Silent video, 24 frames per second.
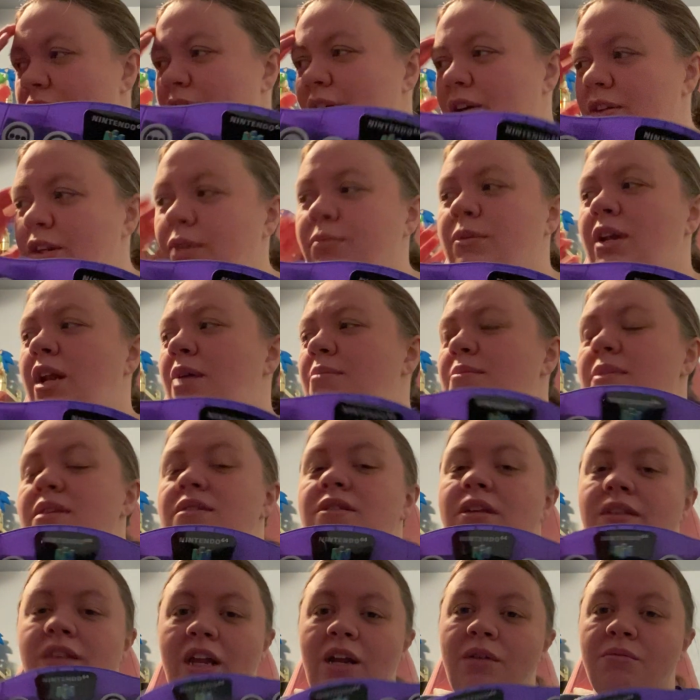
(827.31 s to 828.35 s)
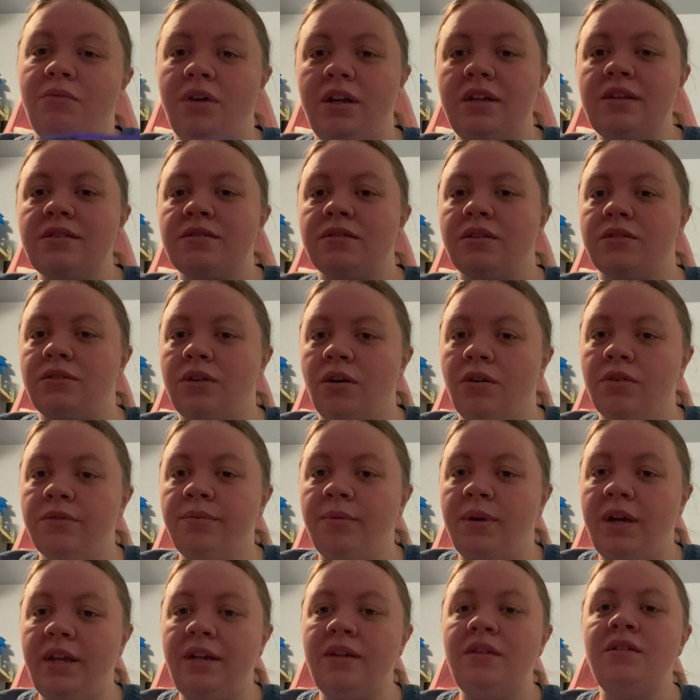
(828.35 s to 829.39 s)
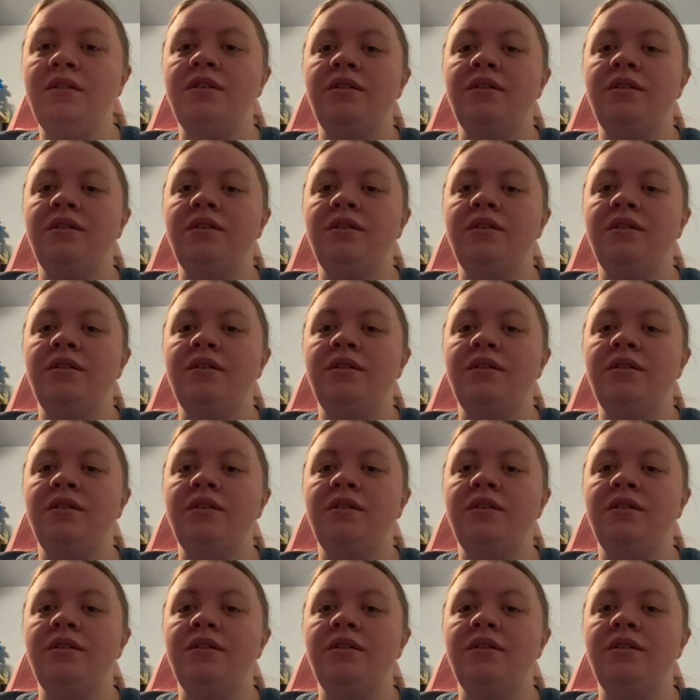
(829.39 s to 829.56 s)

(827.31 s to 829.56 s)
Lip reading: The only one I'm missing that I want is the gold one,